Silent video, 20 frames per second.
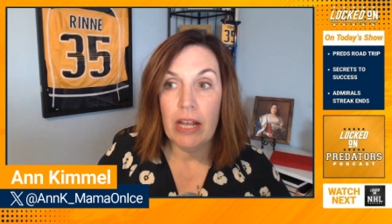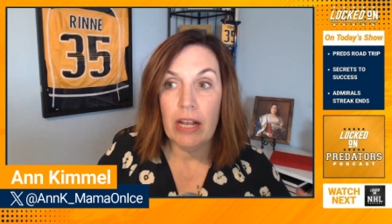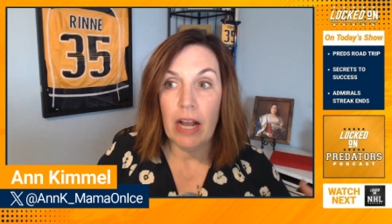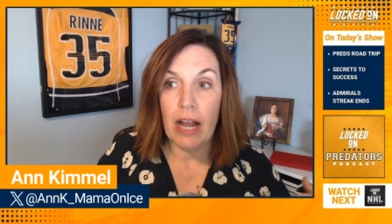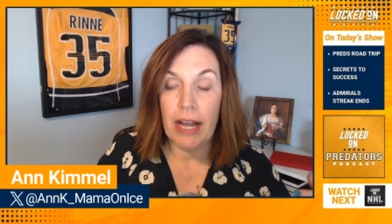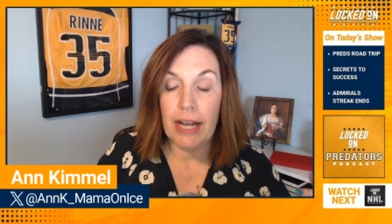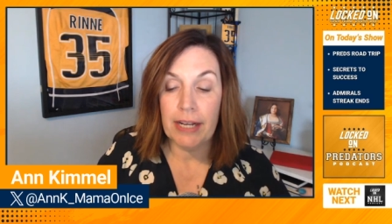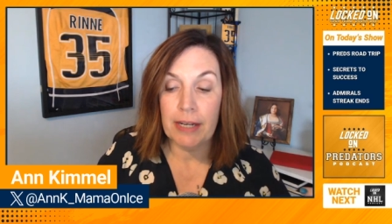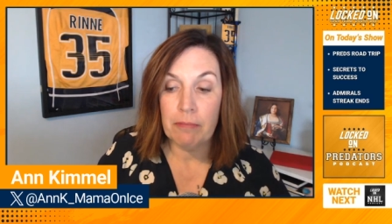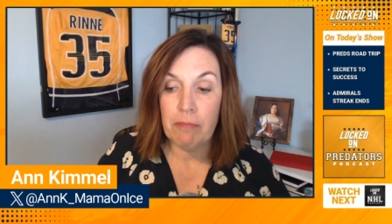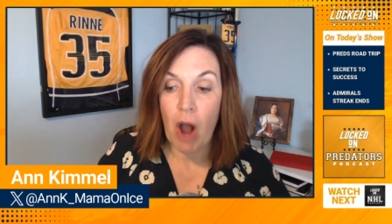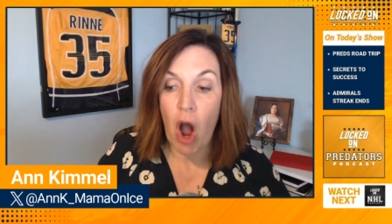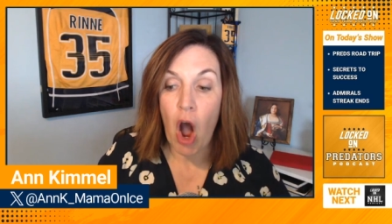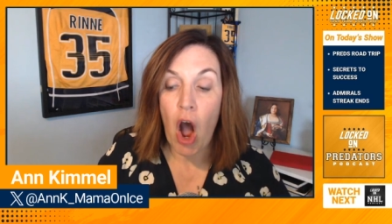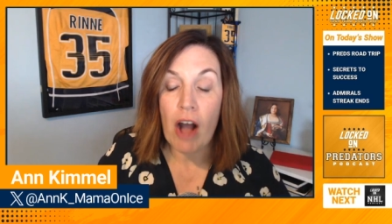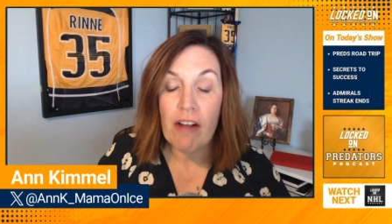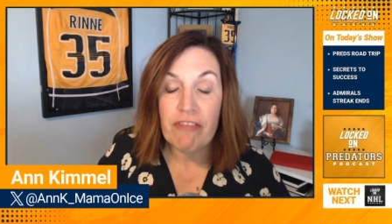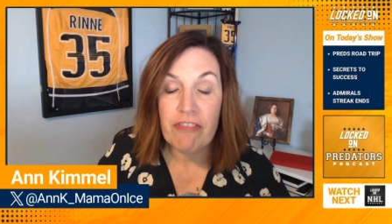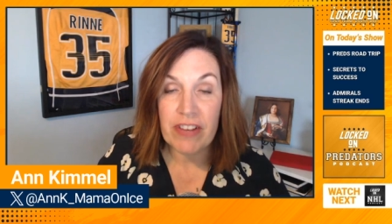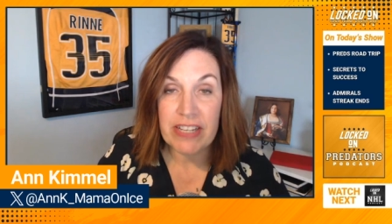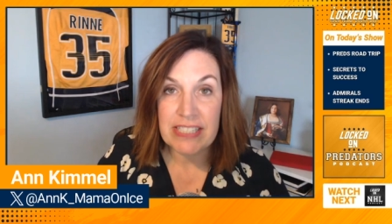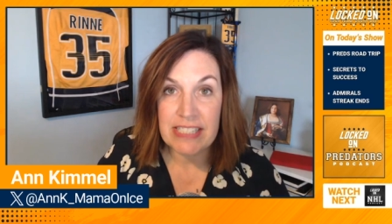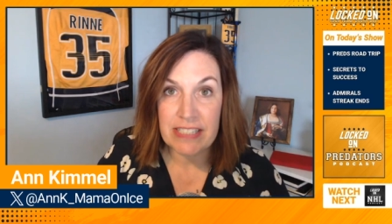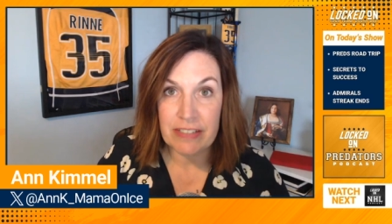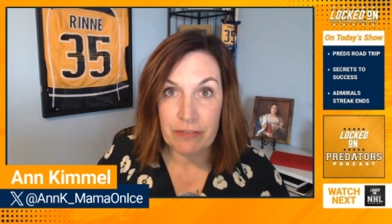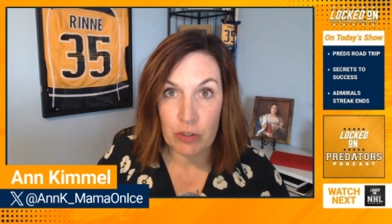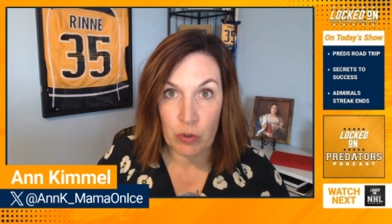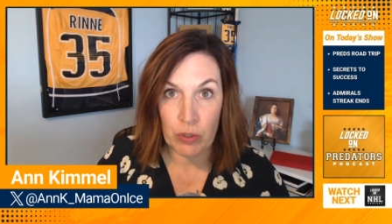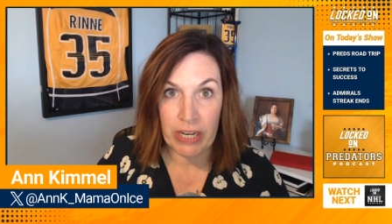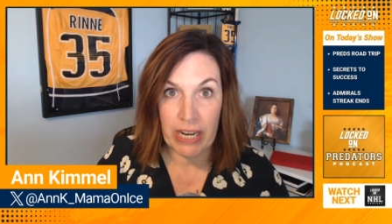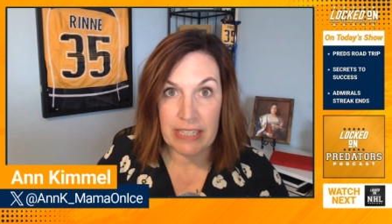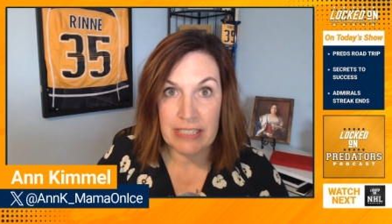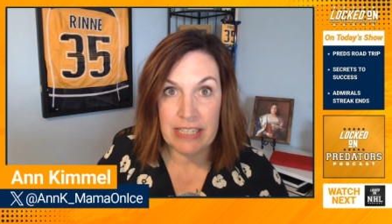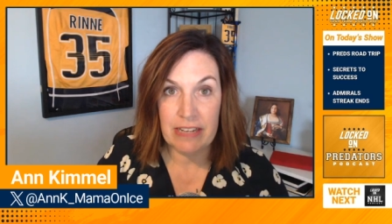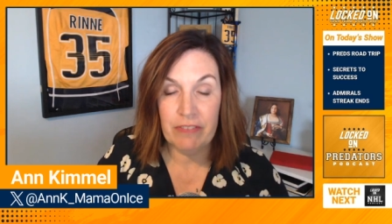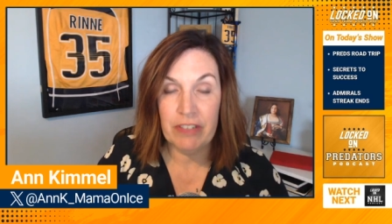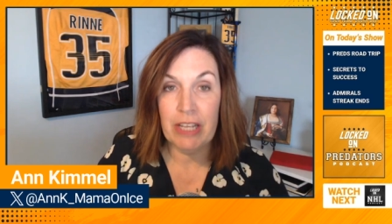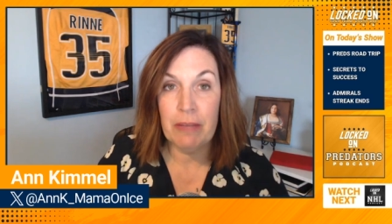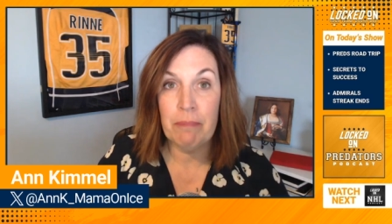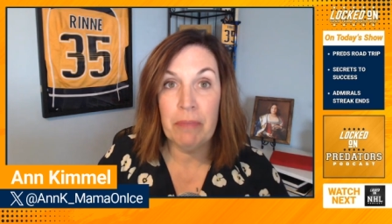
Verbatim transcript: um, offensive creativity,